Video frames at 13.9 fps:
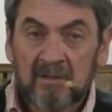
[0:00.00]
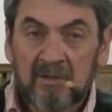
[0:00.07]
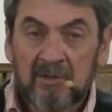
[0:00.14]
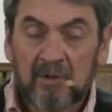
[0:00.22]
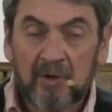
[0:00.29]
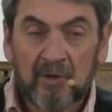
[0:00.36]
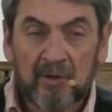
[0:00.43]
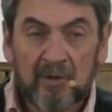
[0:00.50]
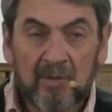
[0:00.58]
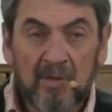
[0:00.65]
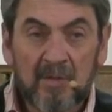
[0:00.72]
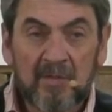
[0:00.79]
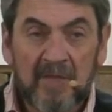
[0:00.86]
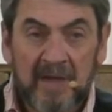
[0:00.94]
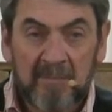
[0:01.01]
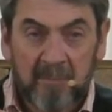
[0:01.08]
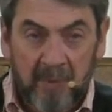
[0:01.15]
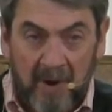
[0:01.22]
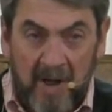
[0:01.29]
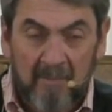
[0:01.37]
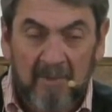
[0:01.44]
to that
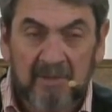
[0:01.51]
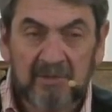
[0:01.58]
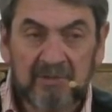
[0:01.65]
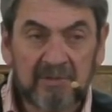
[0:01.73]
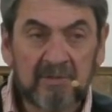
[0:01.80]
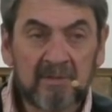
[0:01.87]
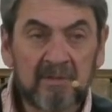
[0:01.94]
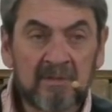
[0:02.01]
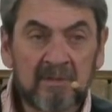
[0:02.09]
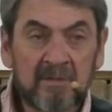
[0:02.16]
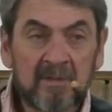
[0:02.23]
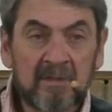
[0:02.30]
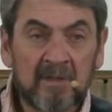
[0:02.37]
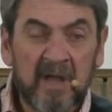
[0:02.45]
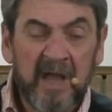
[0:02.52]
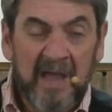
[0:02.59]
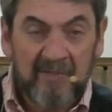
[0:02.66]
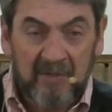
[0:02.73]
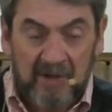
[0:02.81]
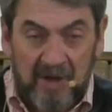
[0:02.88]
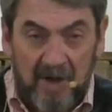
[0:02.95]
promise
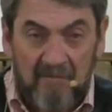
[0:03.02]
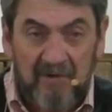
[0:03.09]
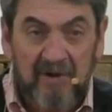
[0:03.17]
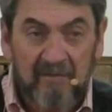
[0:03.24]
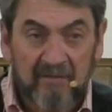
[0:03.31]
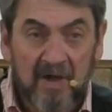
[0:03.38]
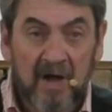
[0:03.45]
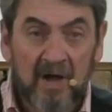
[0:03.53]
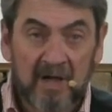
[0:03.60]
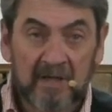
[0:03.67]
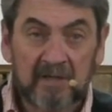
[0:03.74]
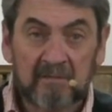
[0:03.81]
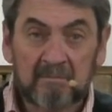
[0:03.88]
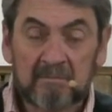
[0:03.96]
and the covenant of God.